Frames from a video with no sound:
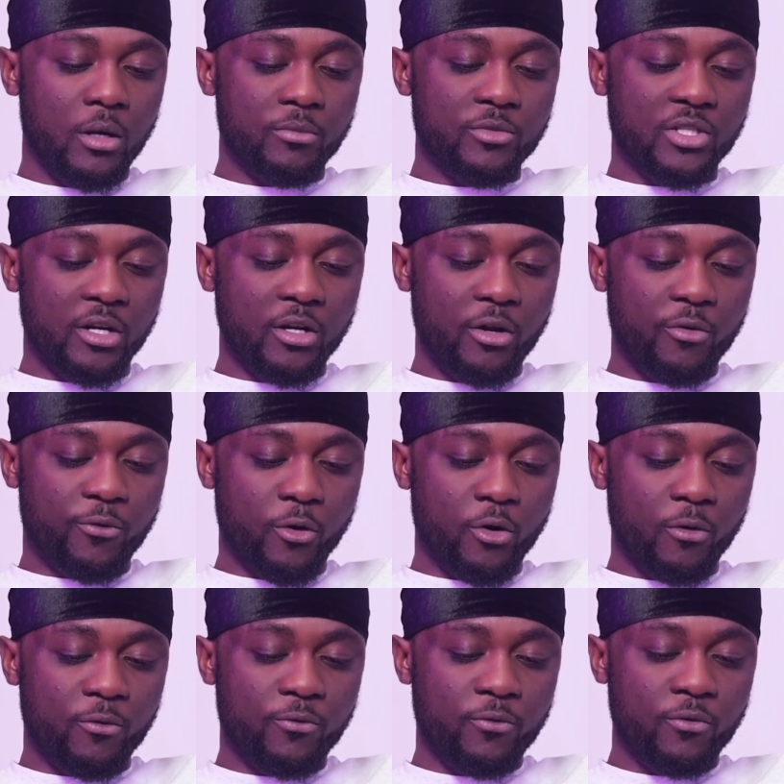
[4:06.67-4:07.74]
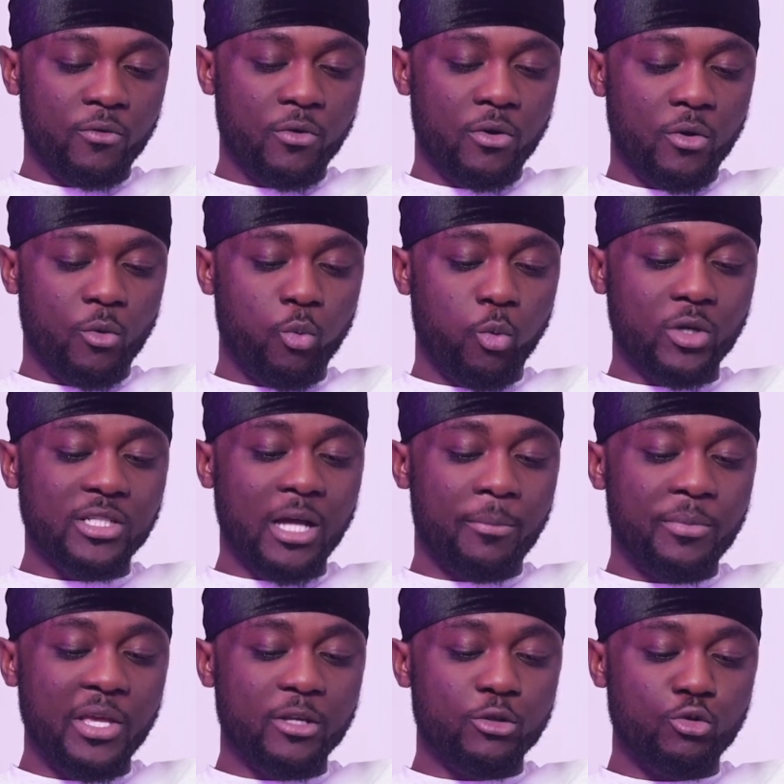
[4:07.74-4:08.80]
standing in front of what
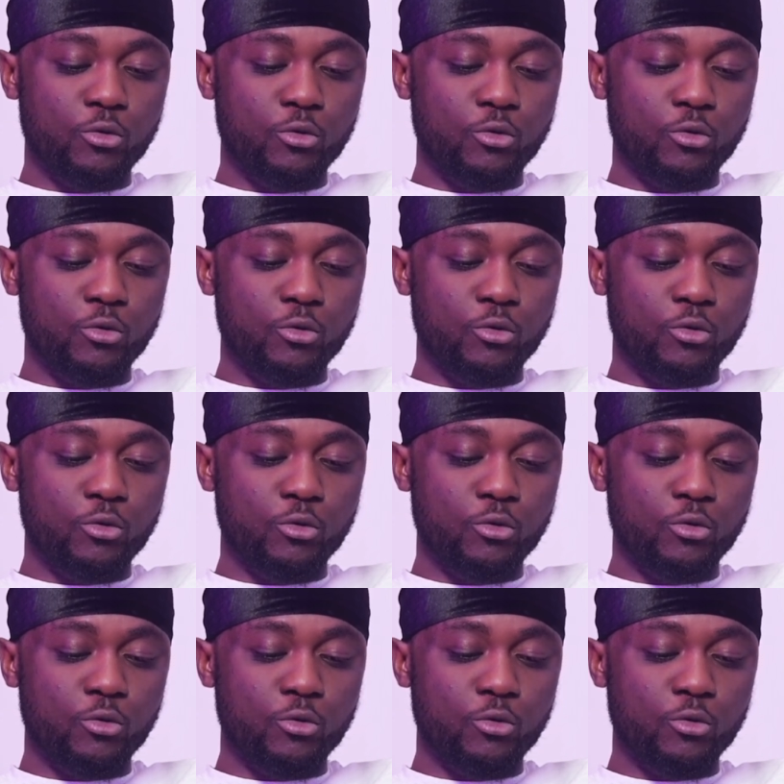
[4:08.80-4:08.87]
appears